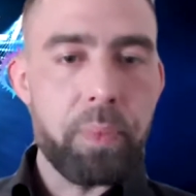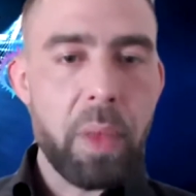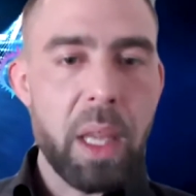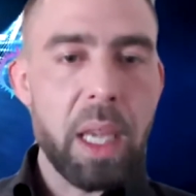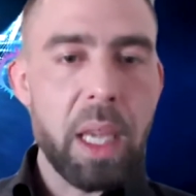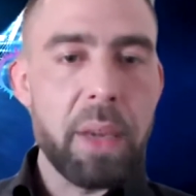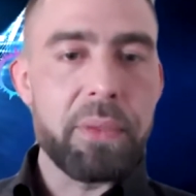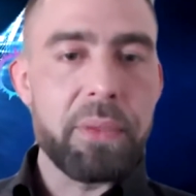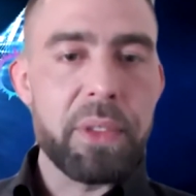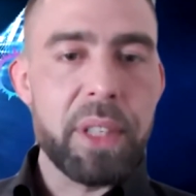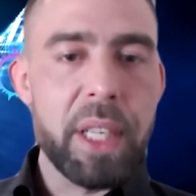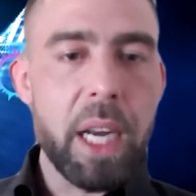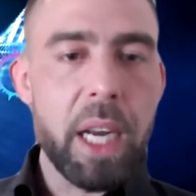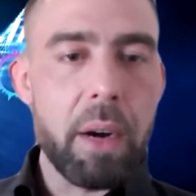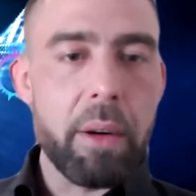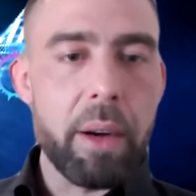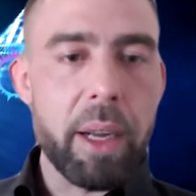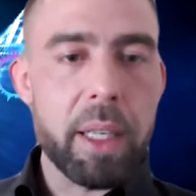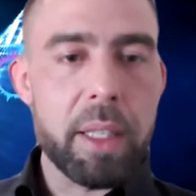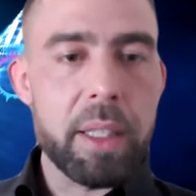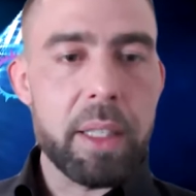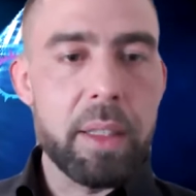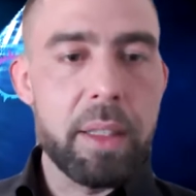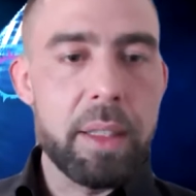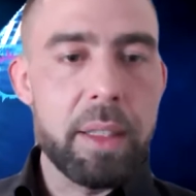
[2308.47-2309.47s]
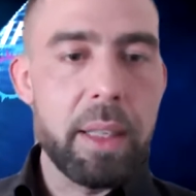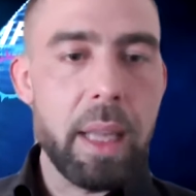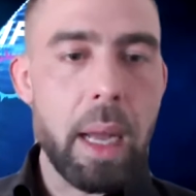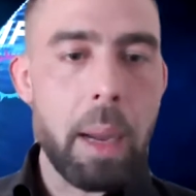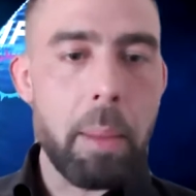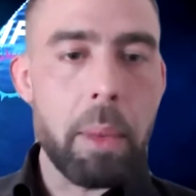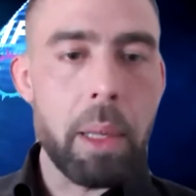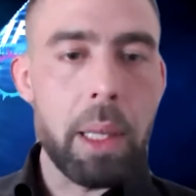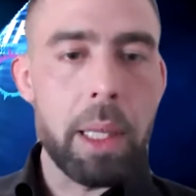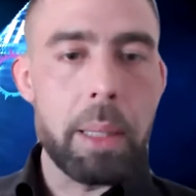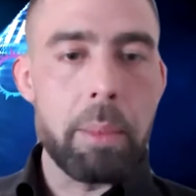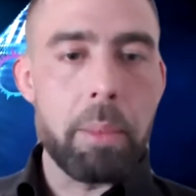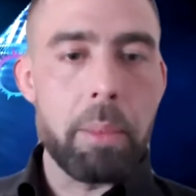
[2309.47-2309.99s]
If TRX
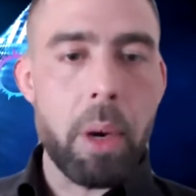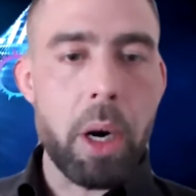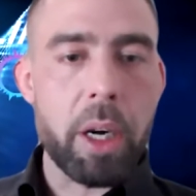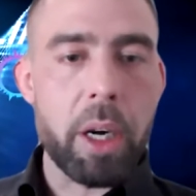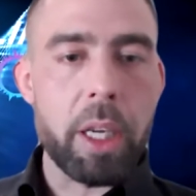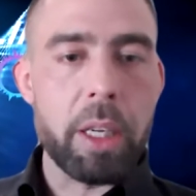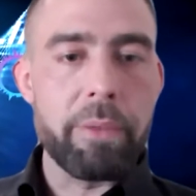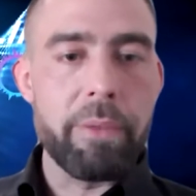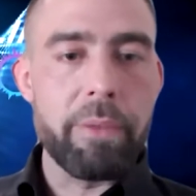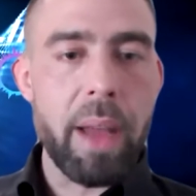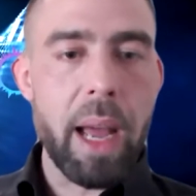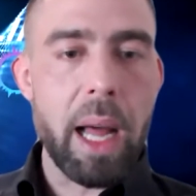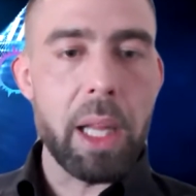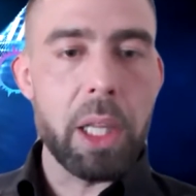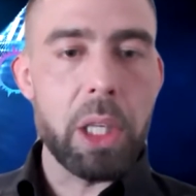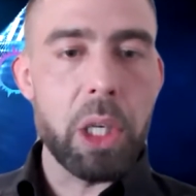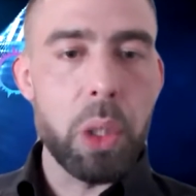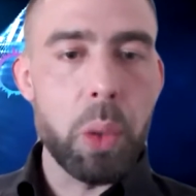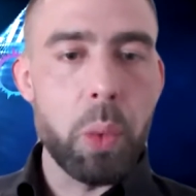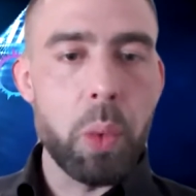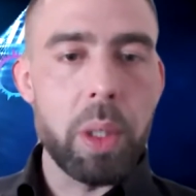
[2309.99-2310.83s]
double in market value,